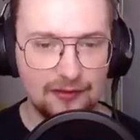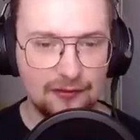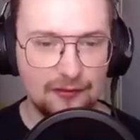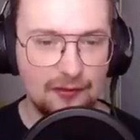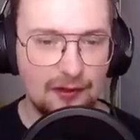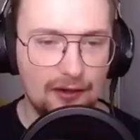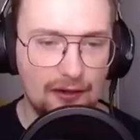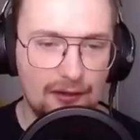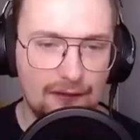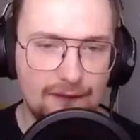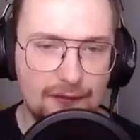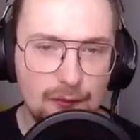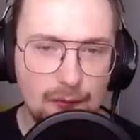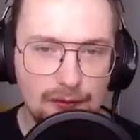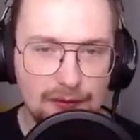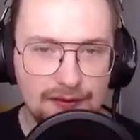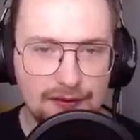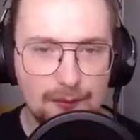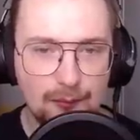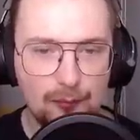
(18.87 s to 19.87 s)
uh, if you
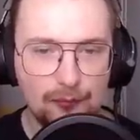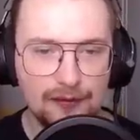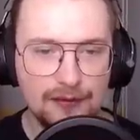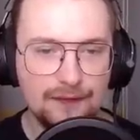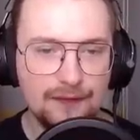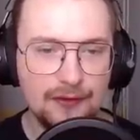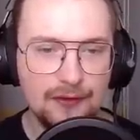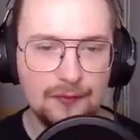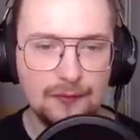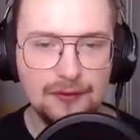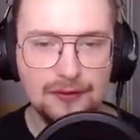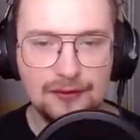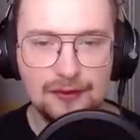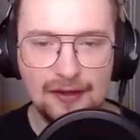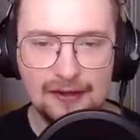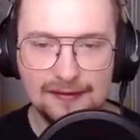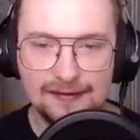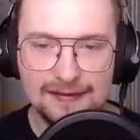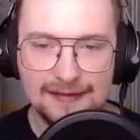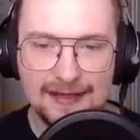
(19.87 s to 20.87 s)
watch the preview you don't
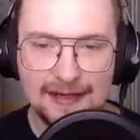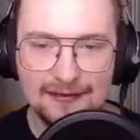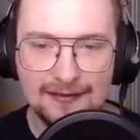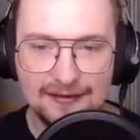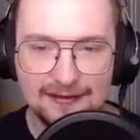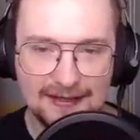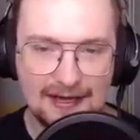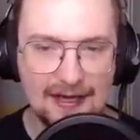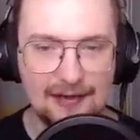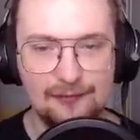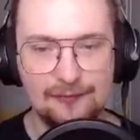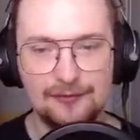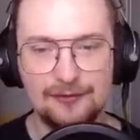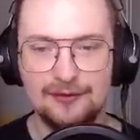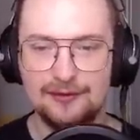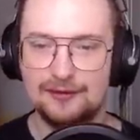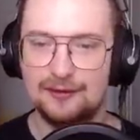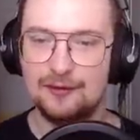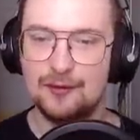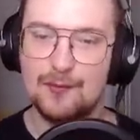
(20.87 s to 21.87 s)
actually get the sounds
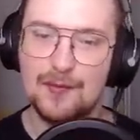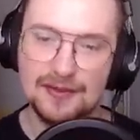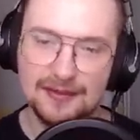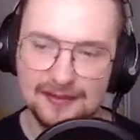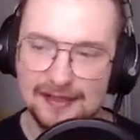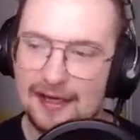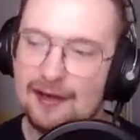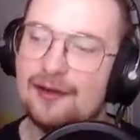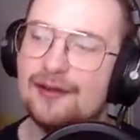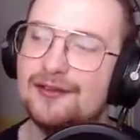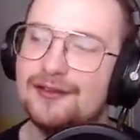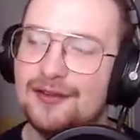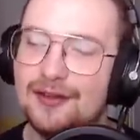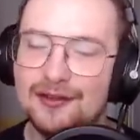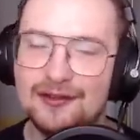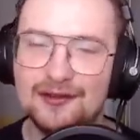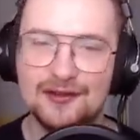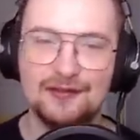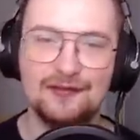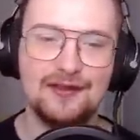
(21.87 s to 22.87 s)
so you're missing out on a
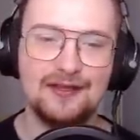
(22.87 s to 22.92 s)
lot of the